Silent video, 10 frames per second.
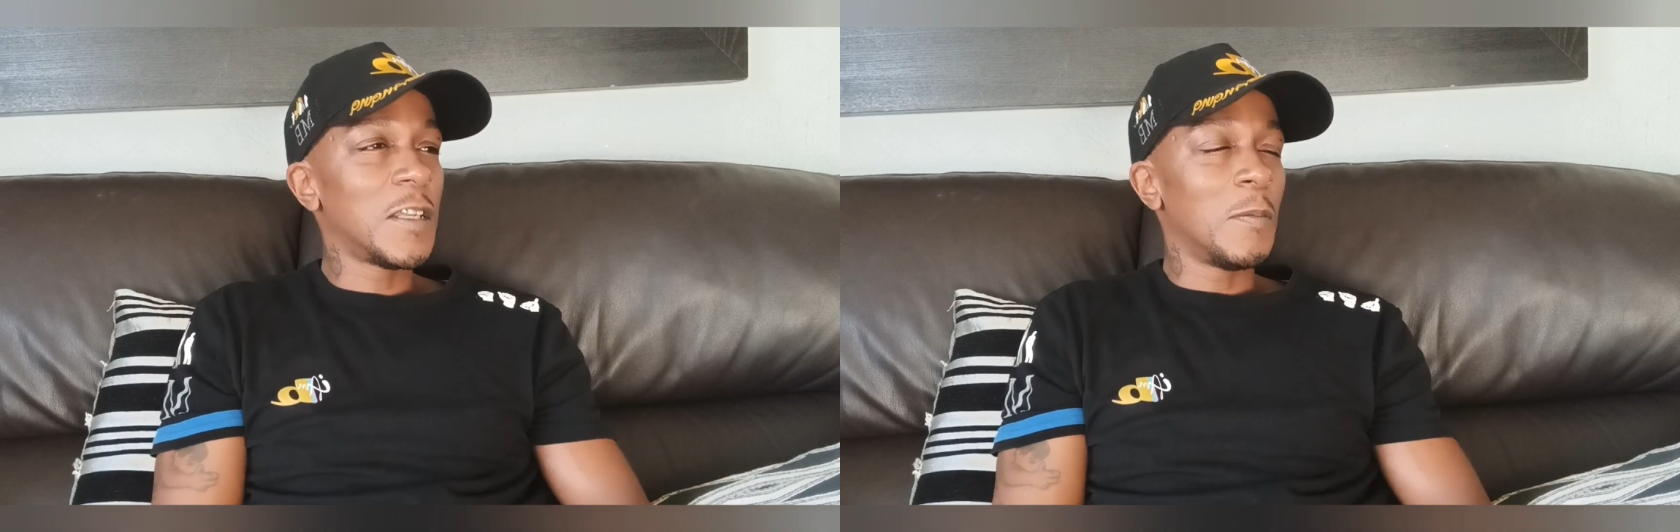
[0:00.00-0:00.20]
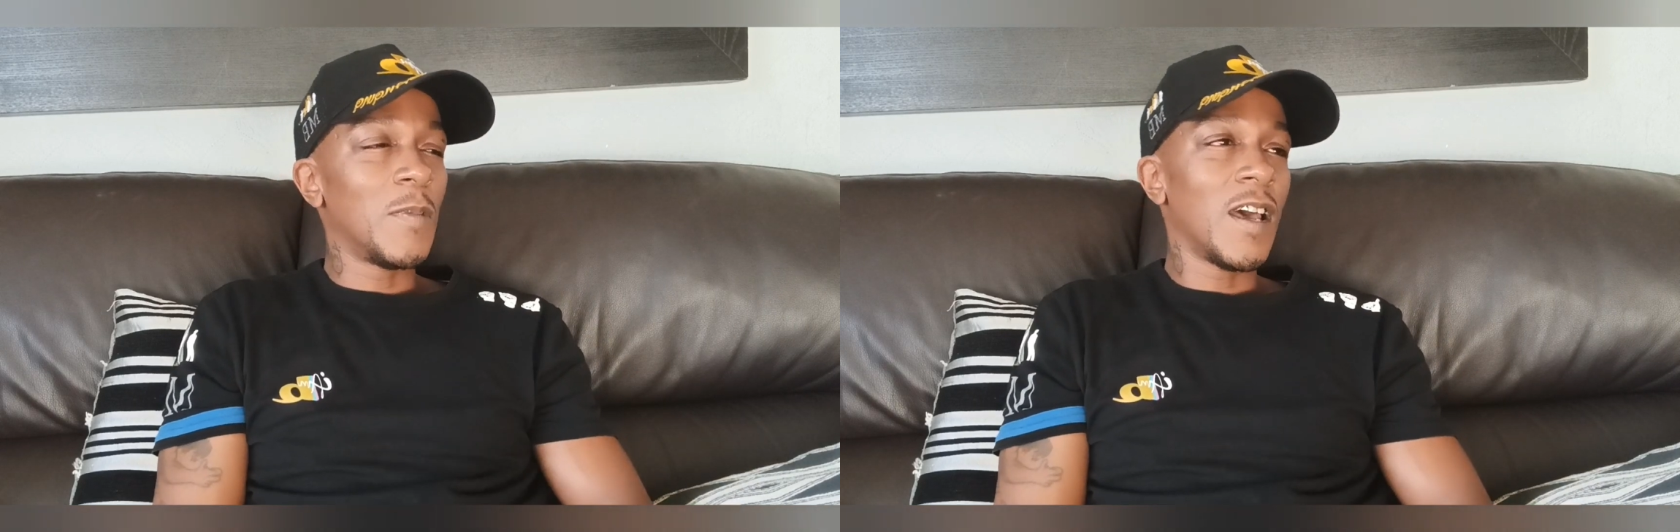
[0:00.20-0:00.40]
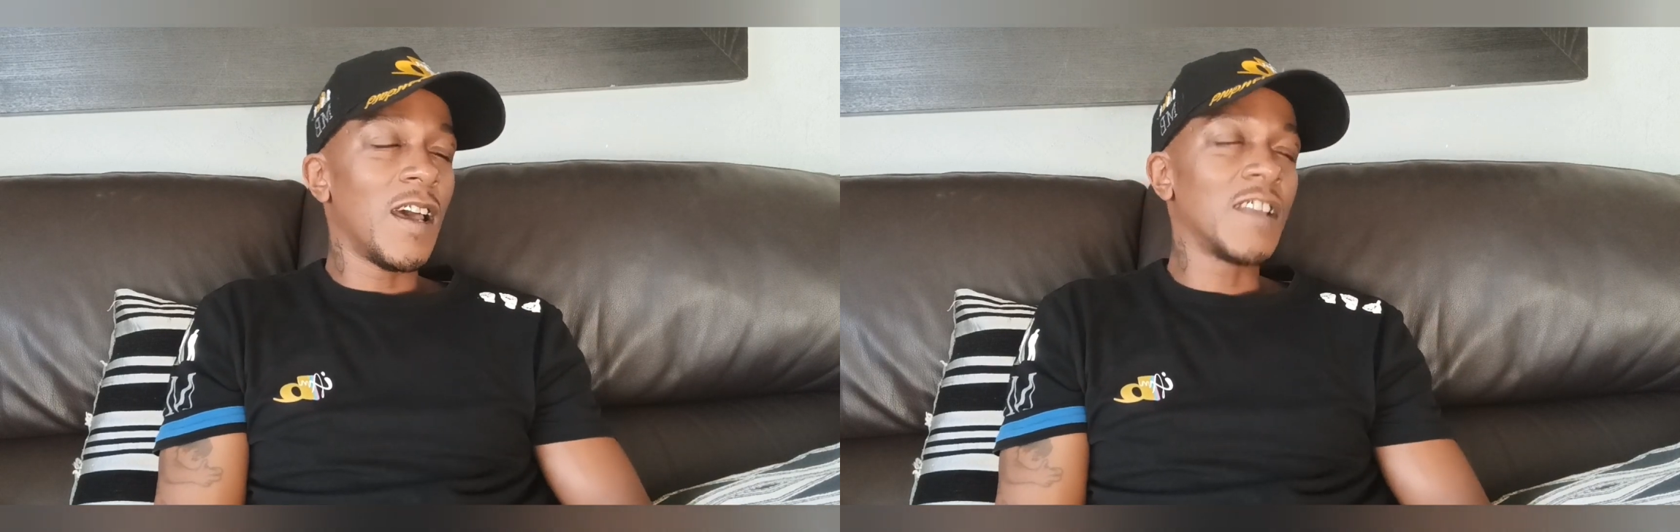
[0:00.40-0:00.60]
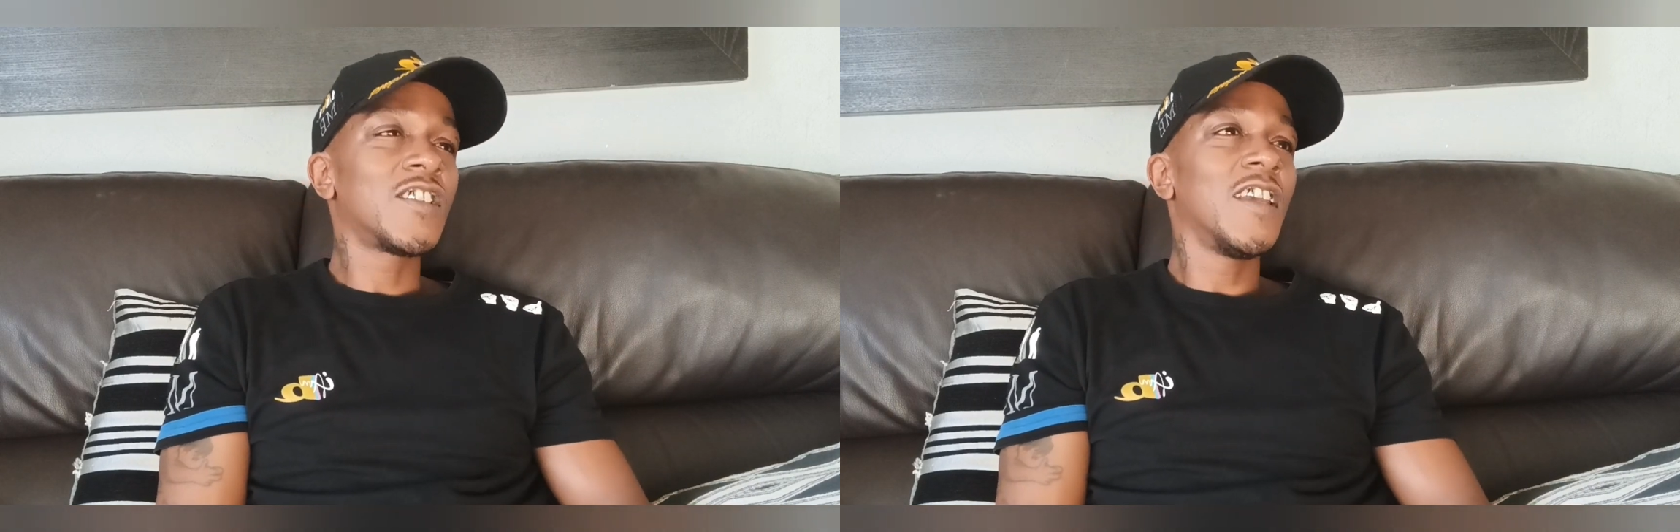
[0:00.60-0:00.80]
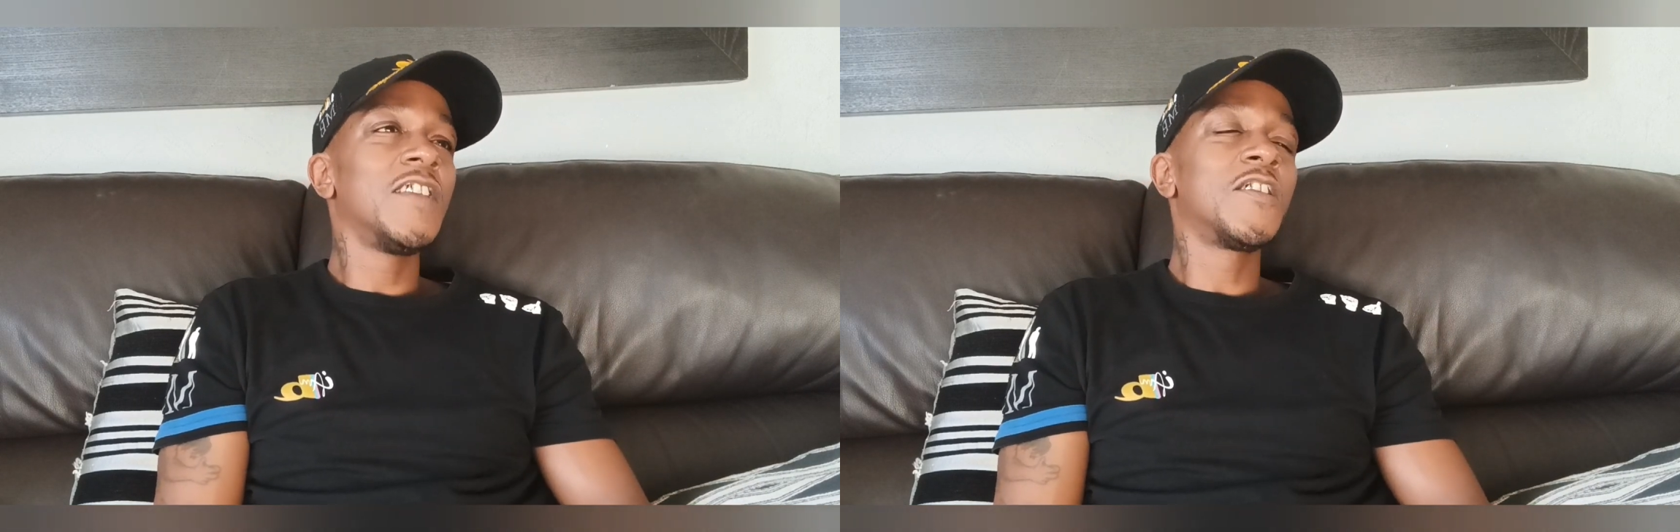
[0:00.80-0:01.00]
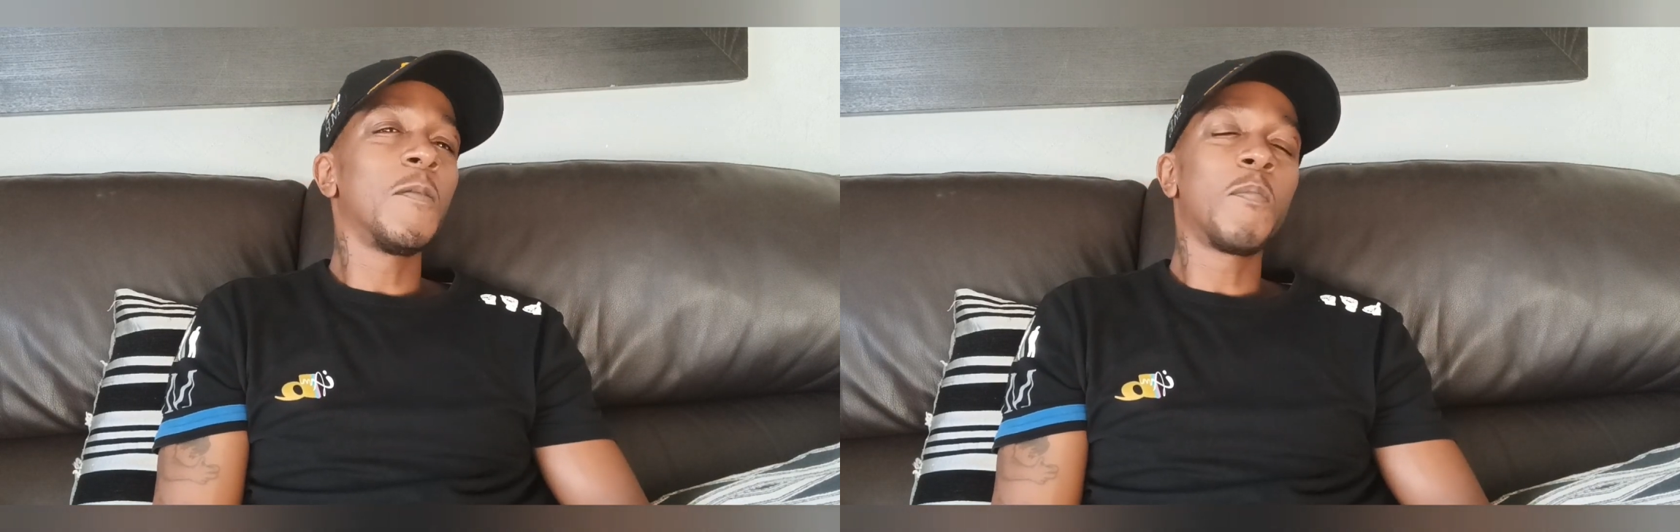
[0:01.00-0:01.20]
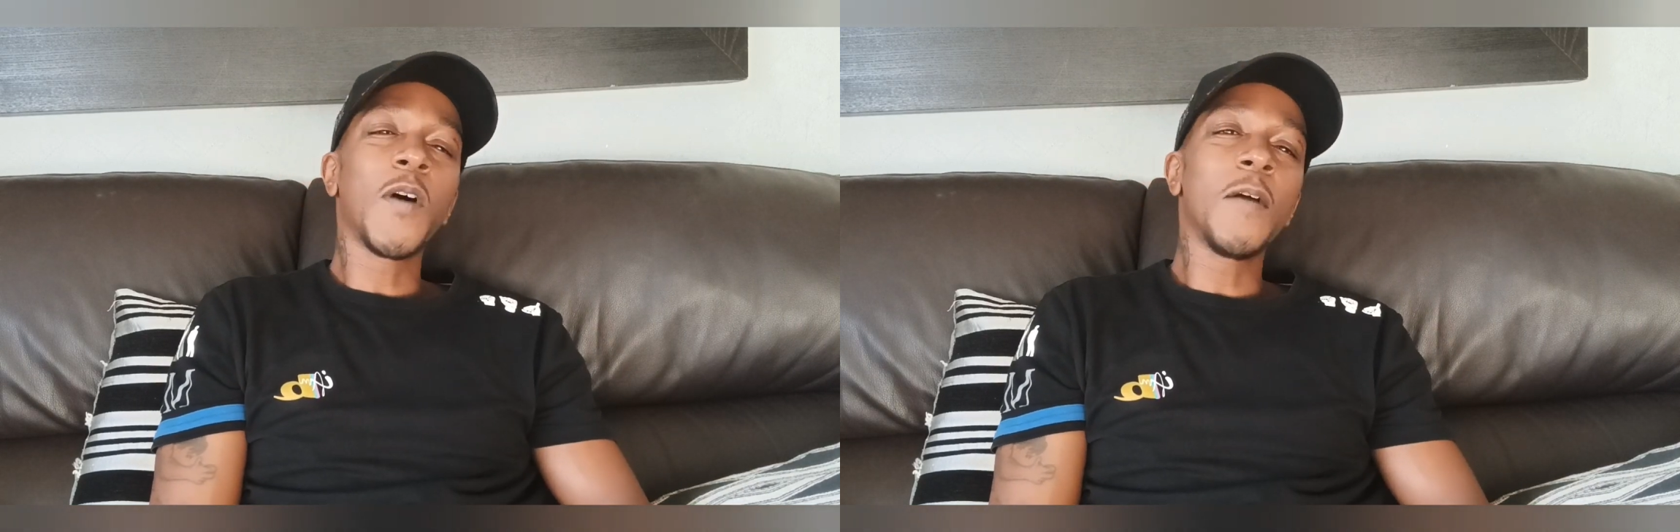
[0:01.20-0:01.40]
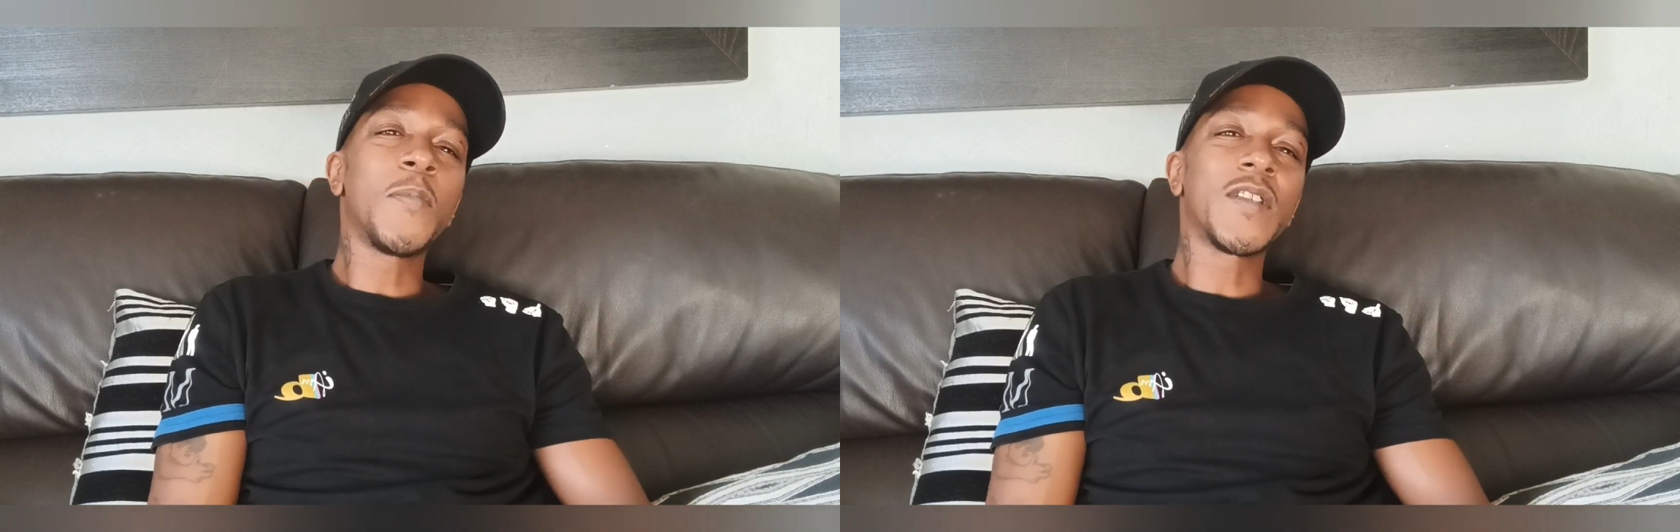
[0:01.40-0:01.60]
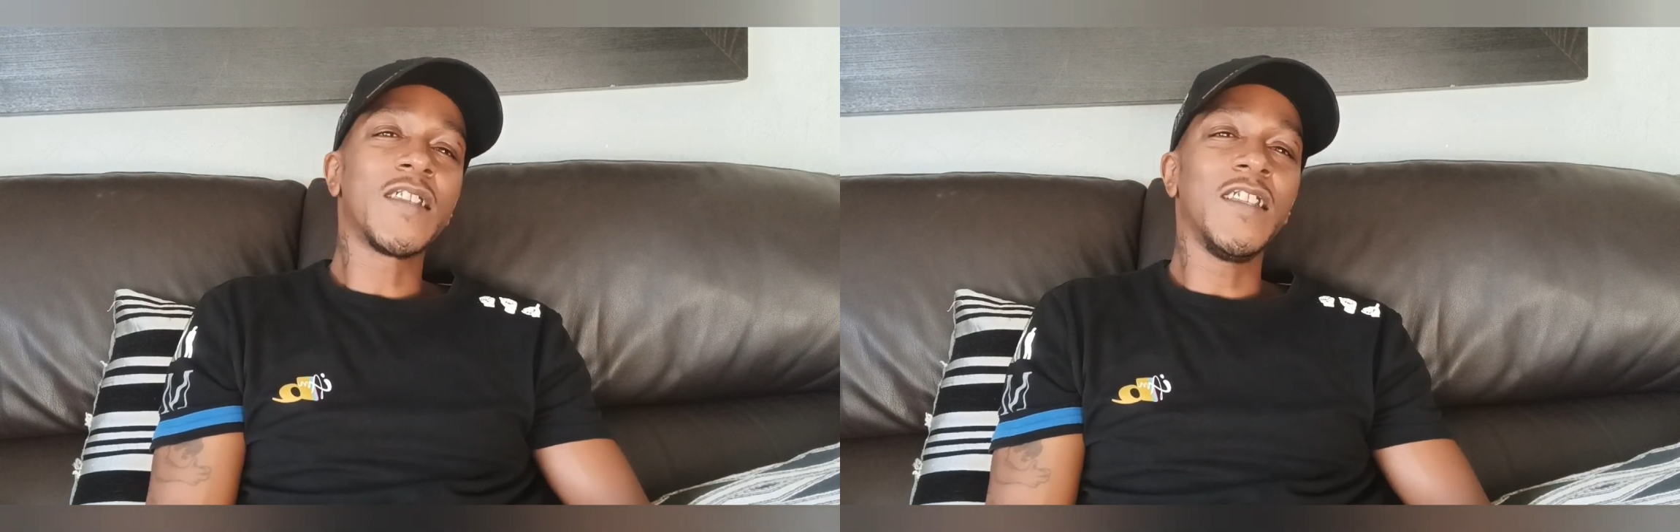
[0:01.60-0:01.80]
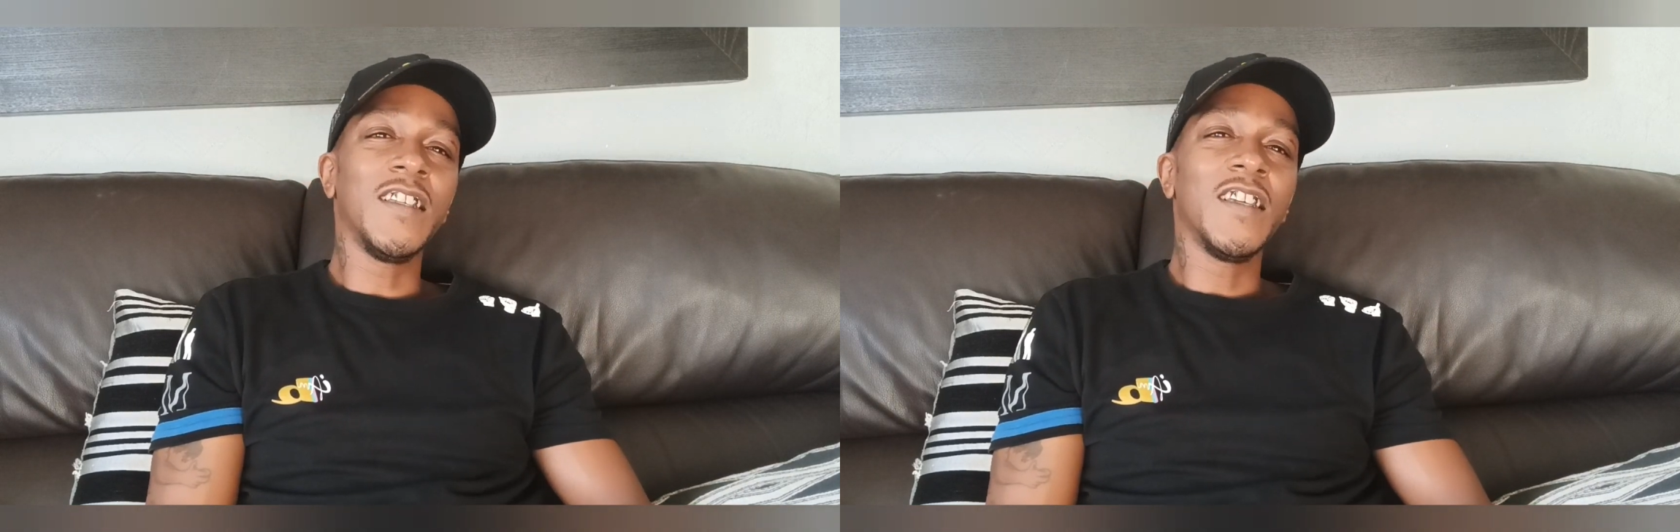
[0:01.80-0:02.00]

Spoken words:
Like, I changed them purposely,